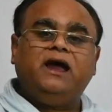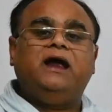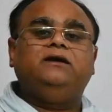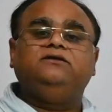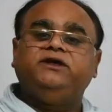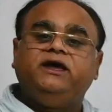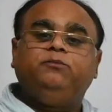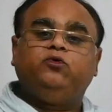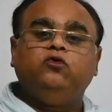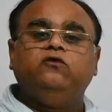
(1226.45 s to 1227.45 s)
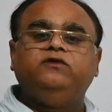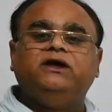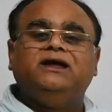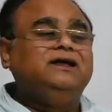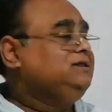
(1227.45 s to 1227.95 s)
and they
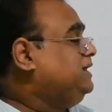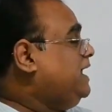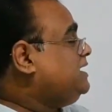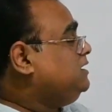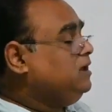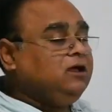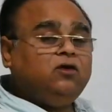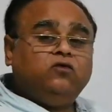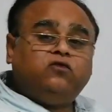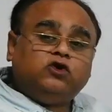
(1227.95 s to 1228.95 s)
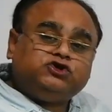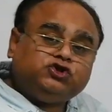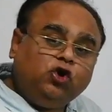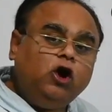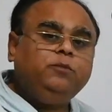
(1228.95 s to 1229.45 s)
proved that for a
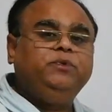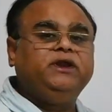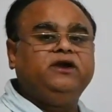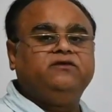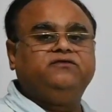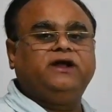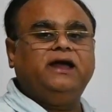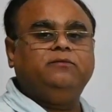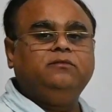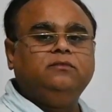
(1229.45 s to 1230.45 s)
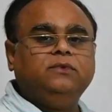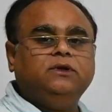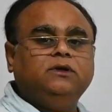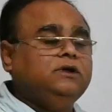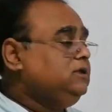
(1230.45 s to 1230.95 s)
short period of
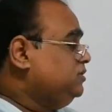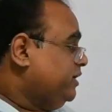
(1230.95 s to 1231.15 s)
time,